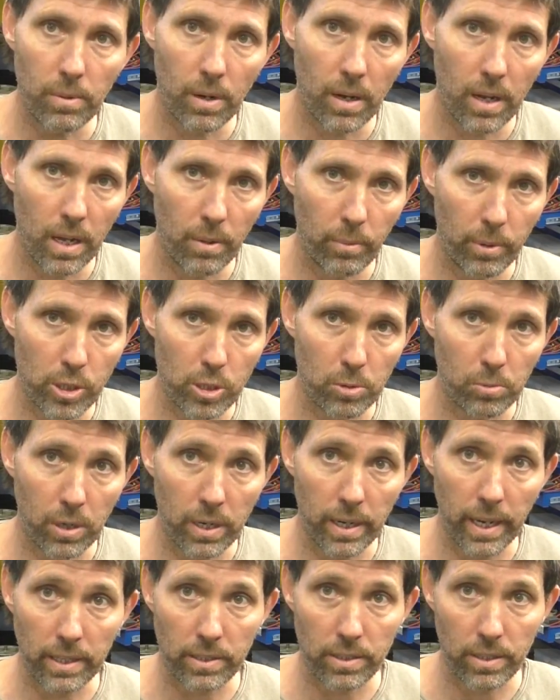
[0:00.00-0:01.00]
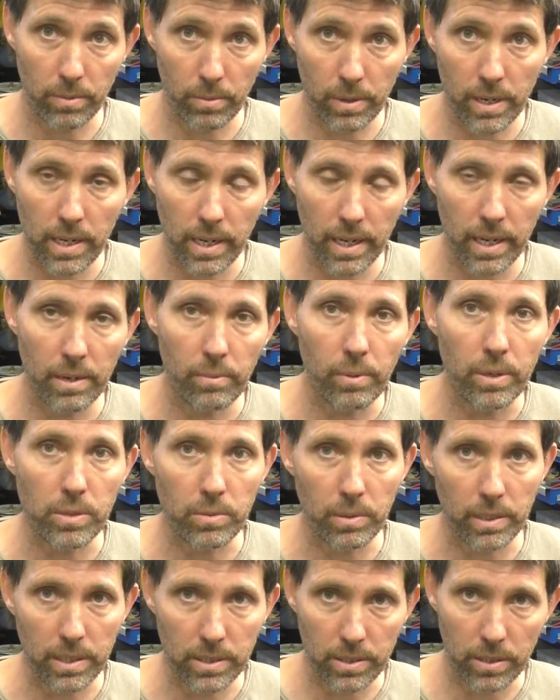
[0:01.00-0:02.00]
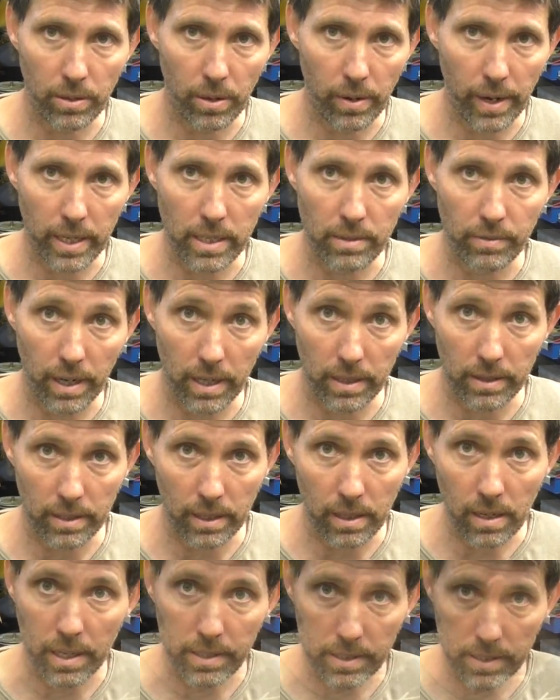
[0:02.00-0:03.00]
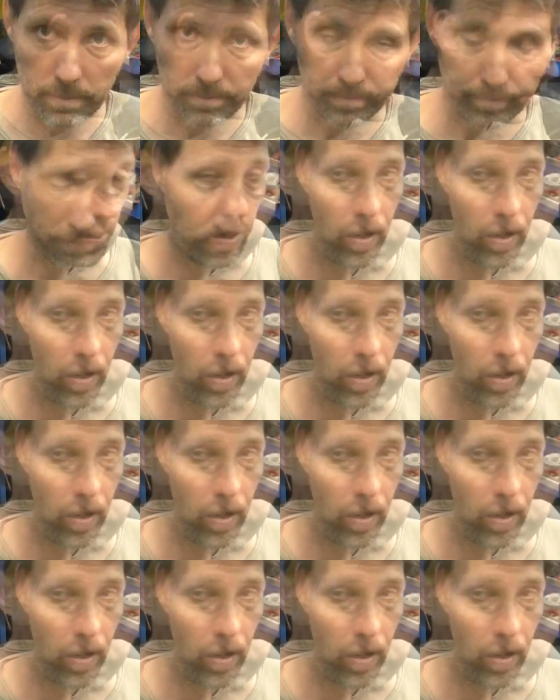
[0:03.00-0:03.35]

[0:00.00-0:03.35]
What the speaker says: wire, which will connect to the relay, which will in turn activate the lights.